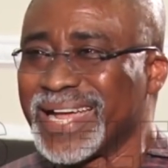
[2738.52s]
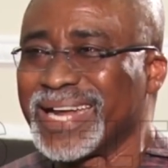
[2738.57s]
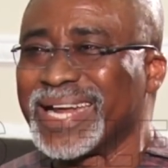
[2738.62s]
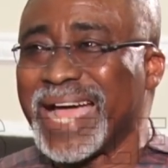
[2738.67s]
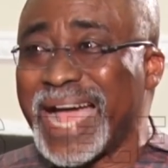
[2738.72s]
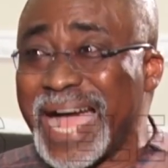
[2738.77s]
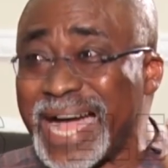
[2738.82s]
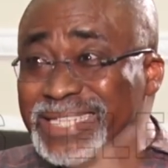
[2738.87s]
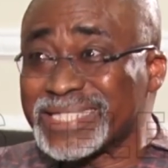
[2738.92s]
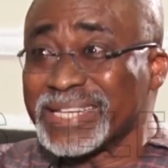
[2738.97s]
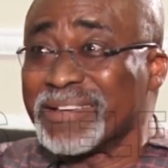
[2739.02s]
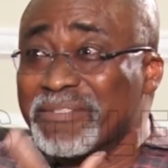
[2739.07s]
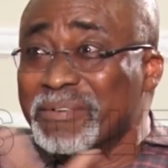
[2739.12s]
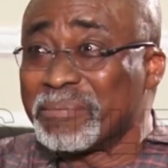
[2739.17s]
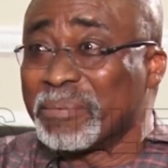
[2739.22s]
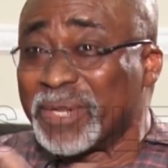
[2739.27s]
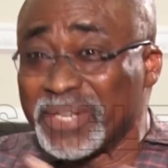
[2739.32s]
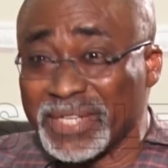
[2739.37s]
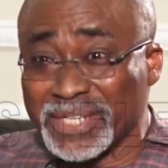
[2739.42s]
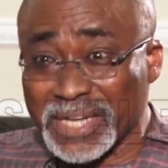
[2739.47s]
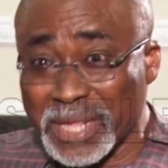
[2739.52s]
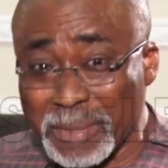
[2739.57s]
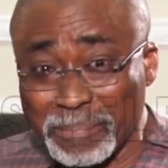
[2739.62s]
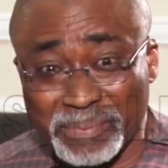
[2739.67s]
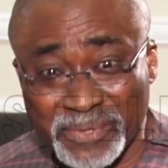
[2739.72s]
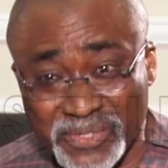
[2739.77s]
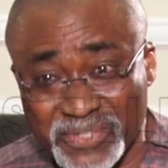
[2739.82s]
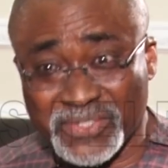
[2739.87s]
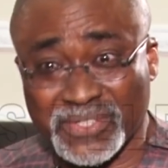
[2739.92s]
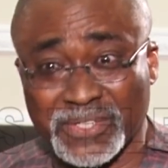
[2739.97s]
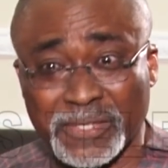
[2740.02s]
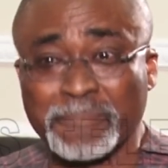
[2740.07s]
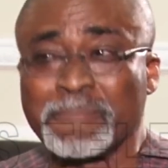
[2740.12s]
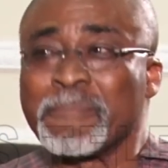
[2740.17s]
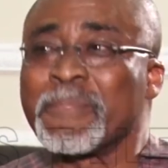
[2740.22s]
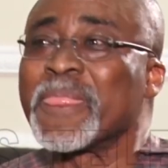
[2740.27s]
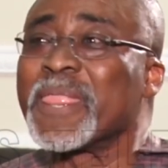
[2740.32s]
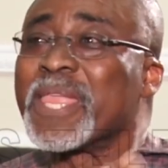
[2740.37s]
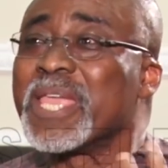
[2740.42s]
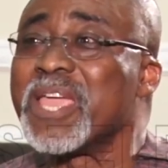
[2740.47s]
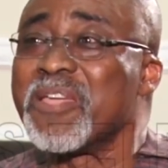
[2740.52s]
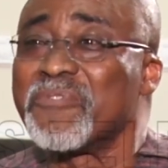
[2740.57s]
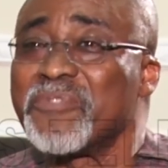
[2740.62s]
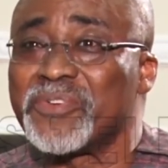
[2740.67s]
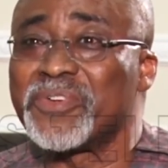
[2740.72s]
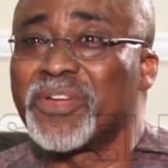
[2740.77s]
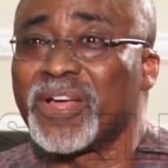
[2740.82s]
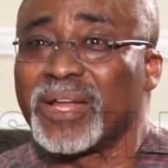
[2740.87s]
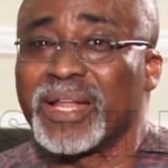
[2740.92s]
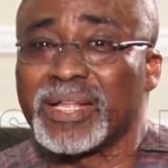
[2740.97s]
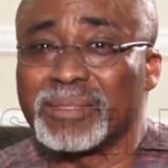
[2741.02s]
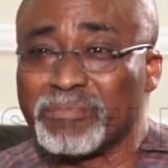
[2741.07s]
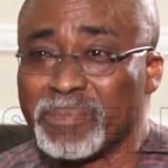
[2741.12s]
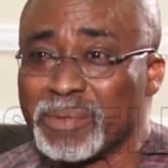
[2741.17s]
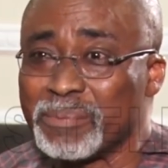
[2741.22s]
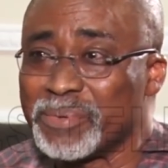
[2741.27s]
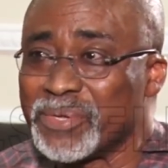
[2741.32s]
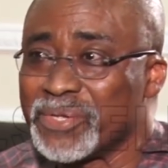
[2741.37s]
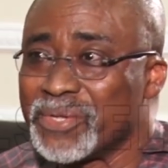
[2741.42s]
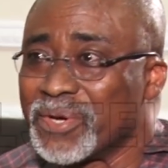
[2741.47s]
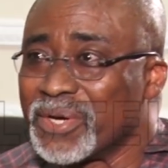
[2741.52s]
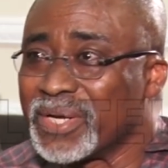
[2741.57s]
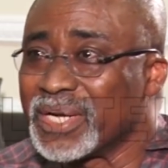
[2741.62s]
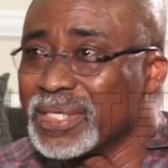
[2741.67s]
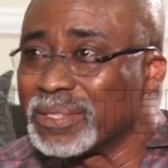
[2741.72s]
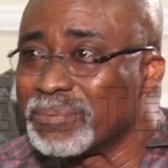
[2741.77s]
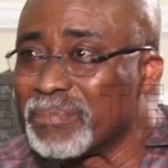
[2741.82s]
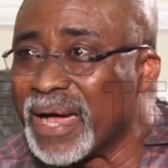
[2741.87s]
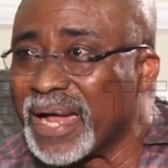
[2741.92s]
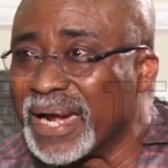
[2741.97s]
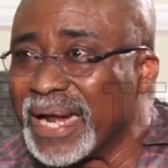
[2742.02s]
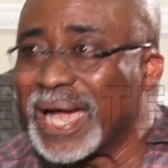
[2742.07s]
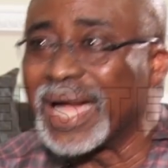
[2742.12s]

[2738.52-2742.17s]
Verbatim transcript: it, and I ask everybody in APC, if you don't let me be your gate man,